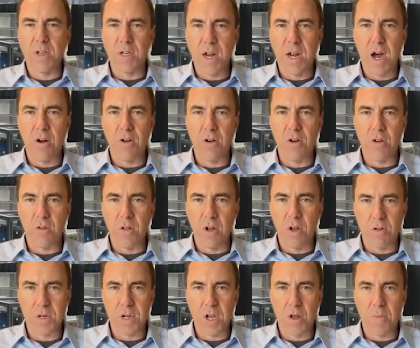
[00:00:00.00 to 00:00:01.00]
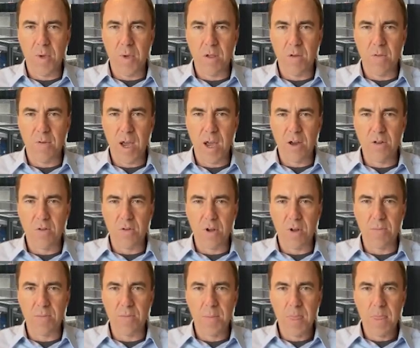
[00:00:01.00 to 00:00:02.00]
in how to do large-scale manufacturing.
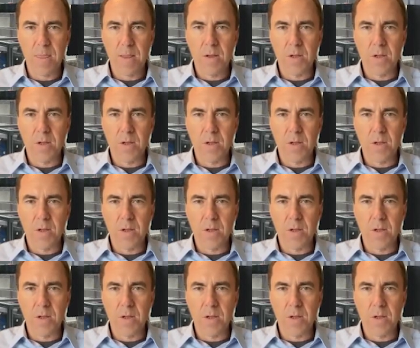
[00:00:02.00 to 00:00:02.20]
Mm-hmm.